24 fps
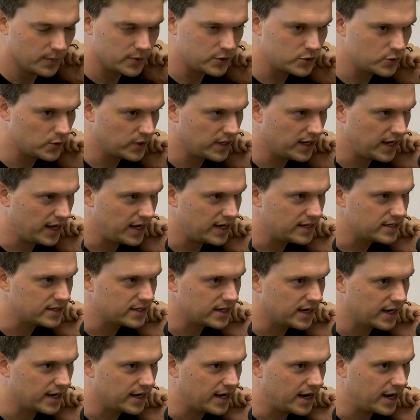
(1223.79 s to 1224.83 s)
between 8
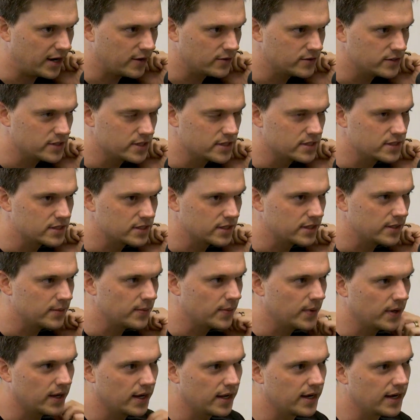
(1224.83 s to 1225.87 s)
to 9 hours of
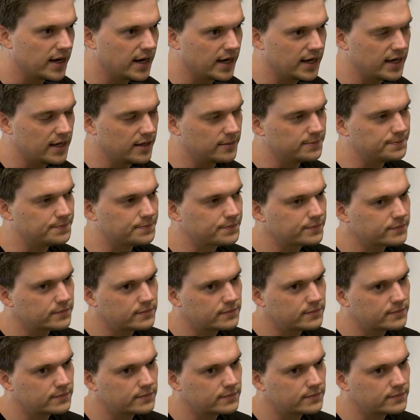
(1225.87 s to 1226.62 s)
sleep a night.